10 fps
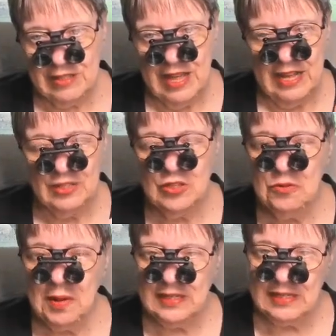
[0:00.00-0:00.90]
that, do
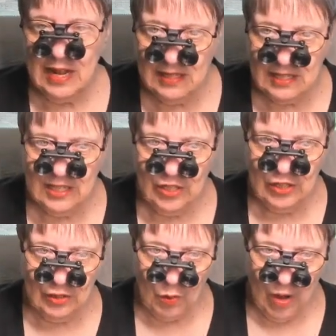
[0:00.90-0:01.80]
my 10
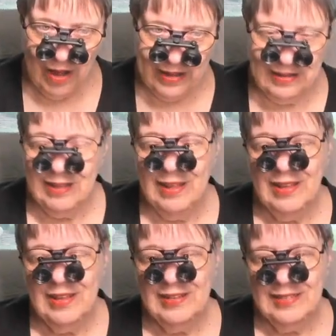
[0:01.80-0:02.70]
stitches wide,
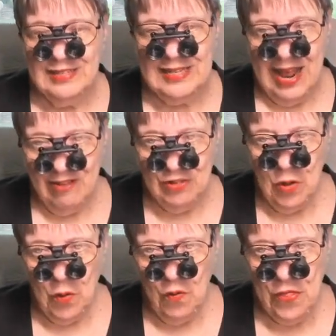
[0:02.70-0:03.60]
down the
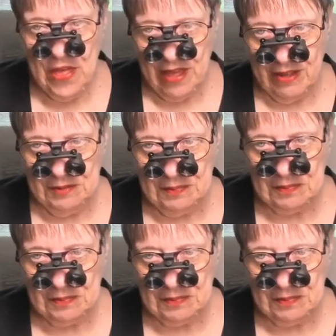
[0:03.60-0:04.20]
whole thing,